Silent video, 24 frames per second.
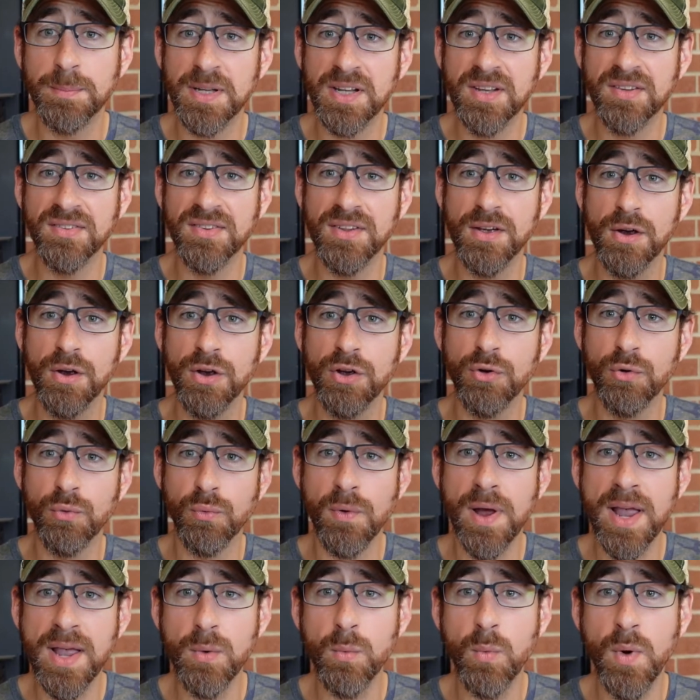because they're a
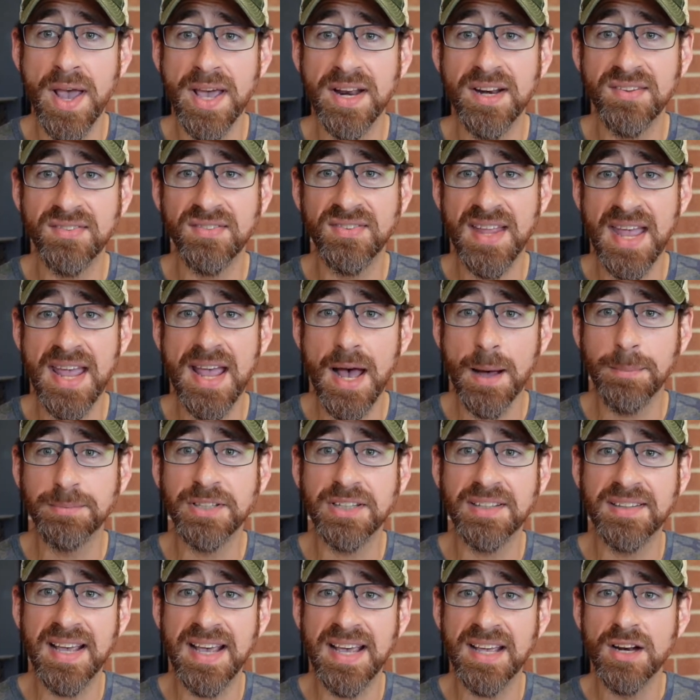great way to stay up
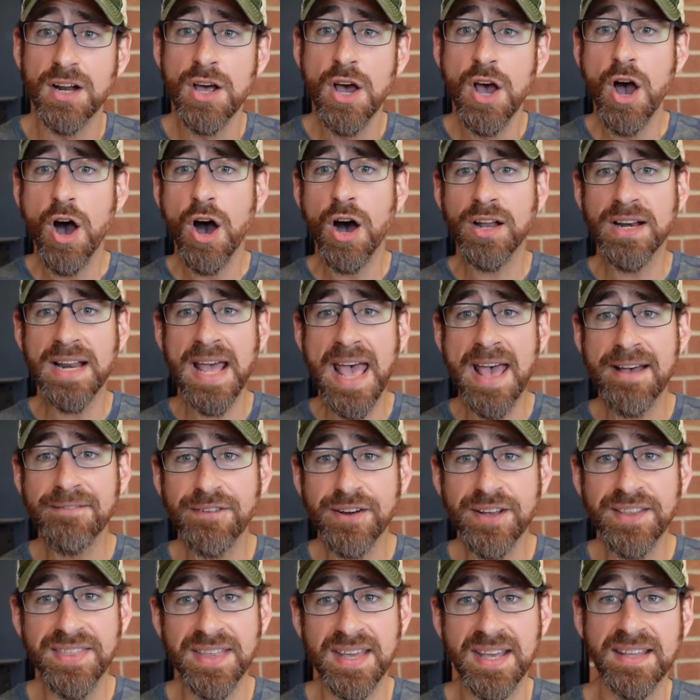to date on
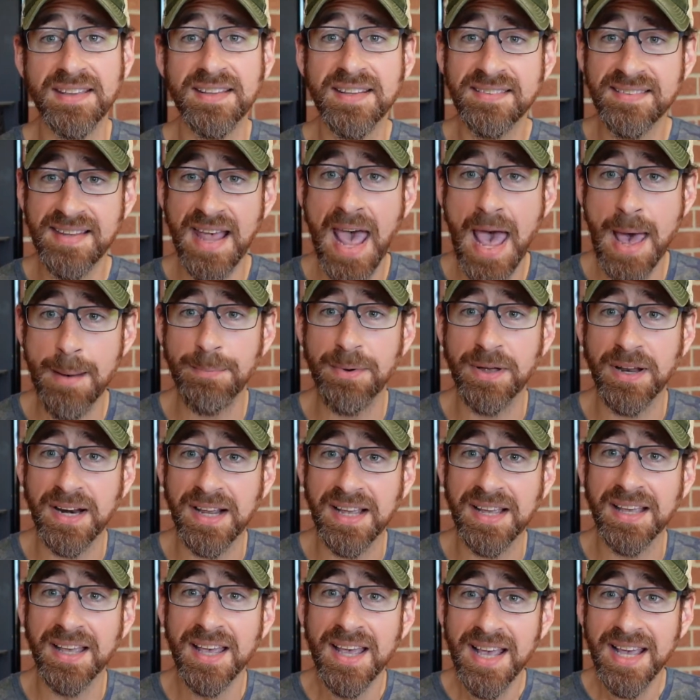everything that's
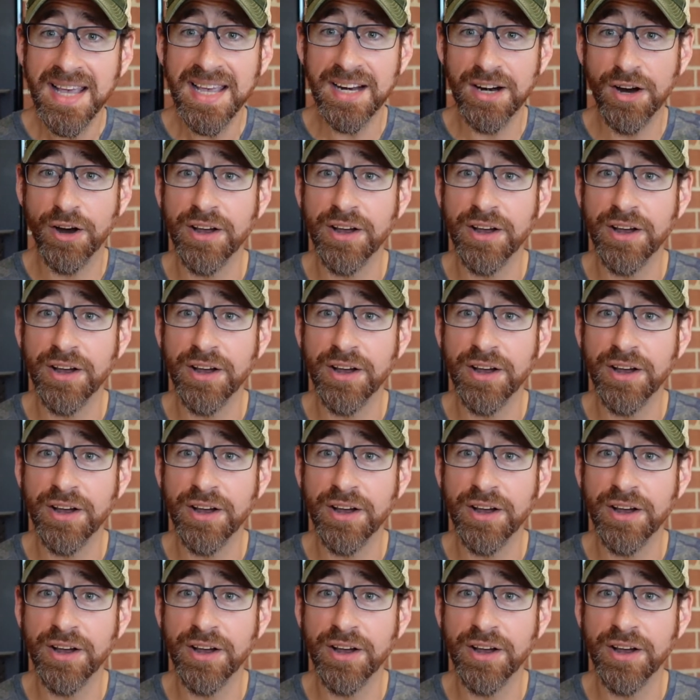happening in our